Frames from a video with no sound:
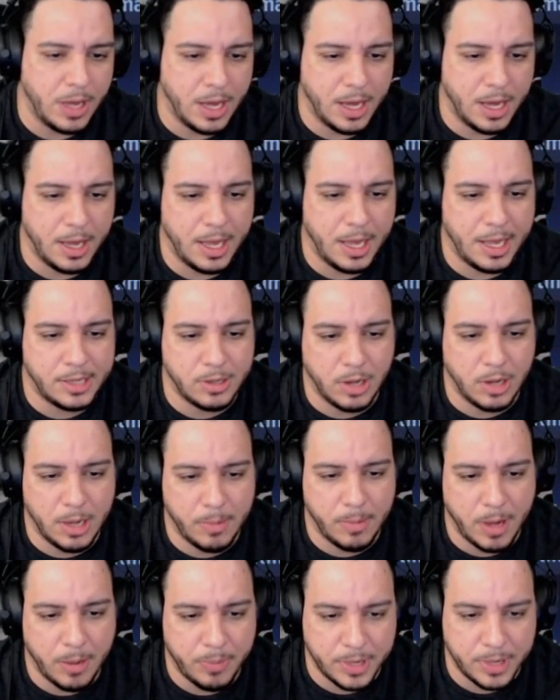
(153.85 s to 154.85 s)
It's all
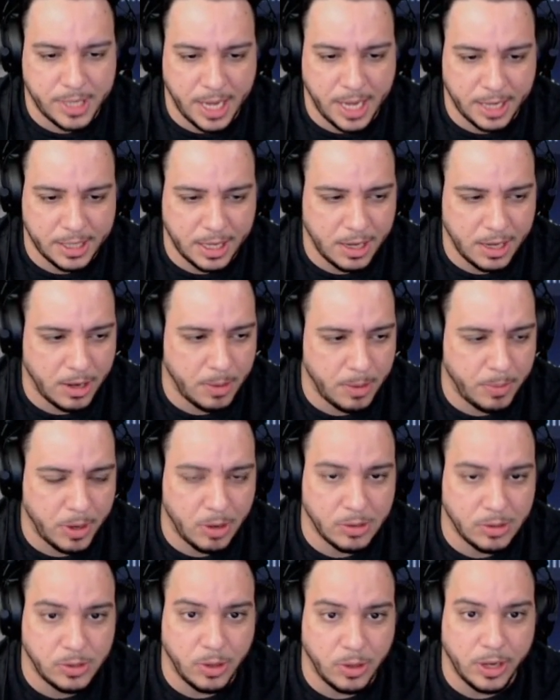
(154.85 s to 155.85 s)
about protecting her,
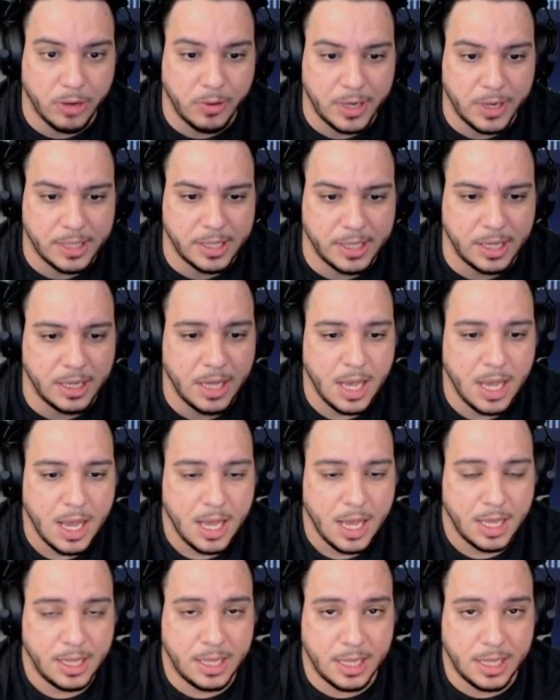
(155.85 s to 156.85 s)
but also increasing
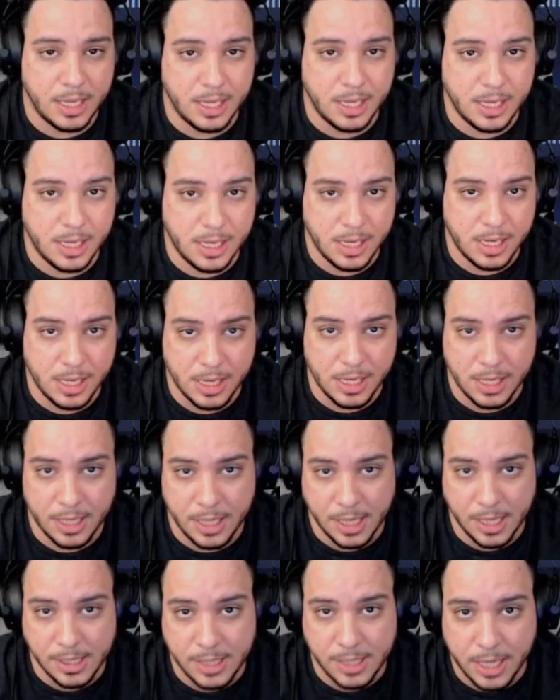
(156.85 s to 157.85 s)
the
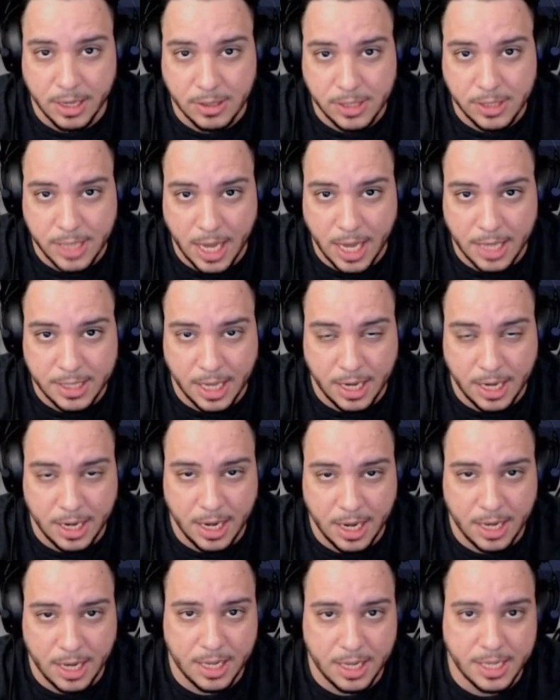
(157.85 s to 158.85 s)
skill sets
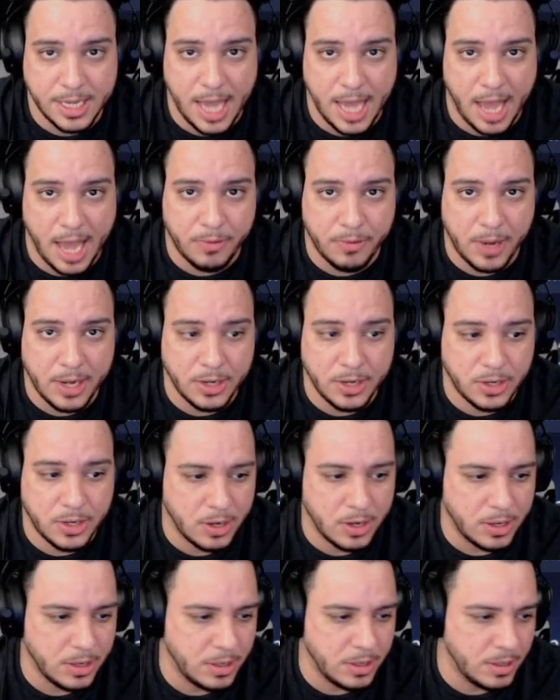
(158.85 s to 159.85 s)
and the attack range
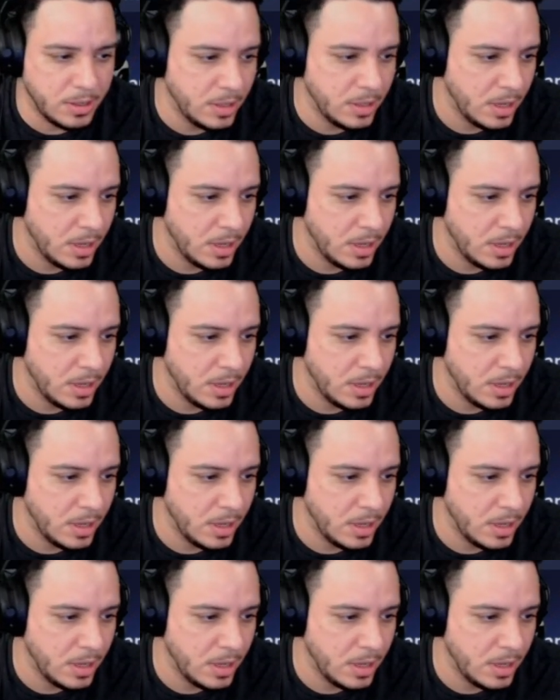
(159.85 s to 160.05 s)
on